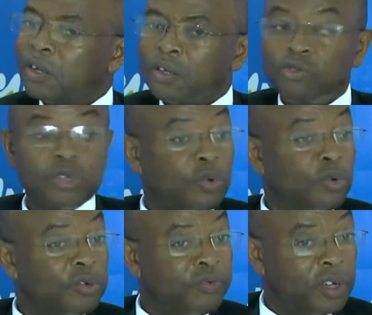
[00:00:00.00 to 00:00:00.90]
those
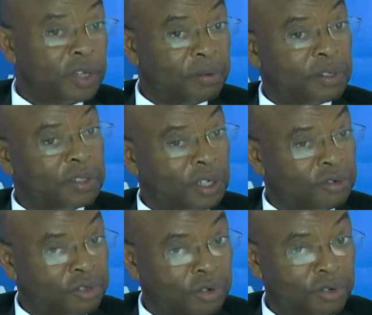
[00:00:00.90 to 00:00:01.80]
good for the and
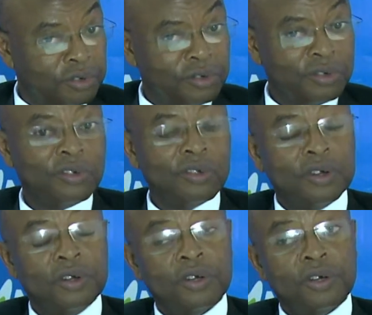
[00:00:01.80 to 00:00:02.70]
so on.
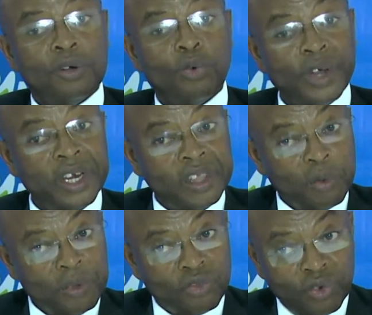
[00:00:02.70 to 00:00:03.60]
When the
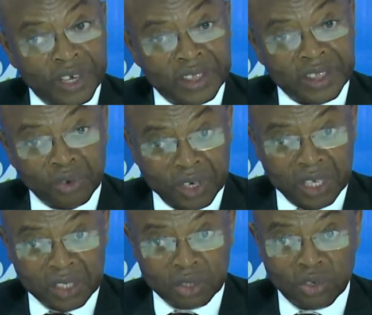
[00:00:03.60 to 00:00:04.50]
moment you enter an
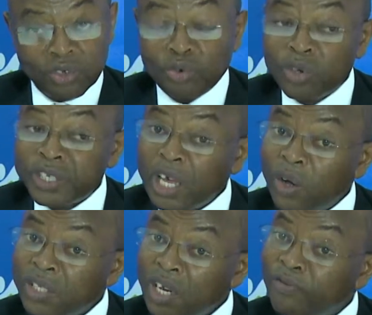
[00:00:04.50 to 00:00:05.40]
organization, you consider
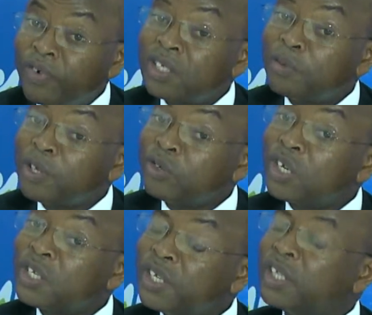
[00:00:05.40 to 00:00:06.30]
yourself as a person
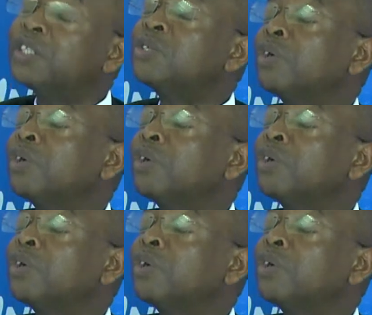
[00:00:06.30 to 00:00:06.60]
exiting this